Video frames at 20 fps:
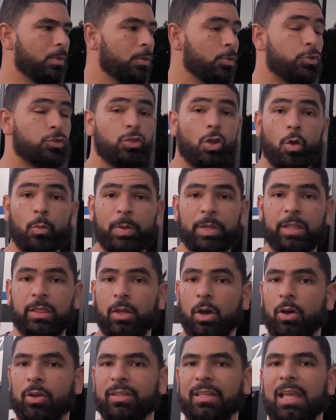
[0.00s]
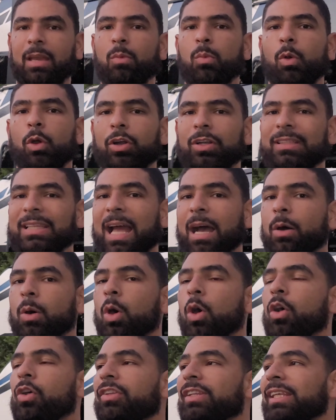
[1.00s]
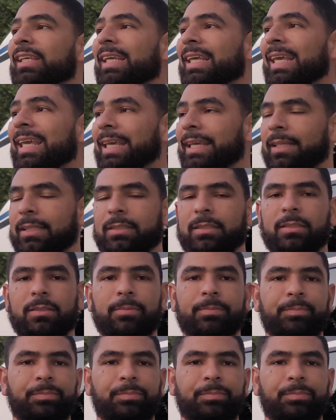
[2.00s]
So we thought they worked out all the kinks.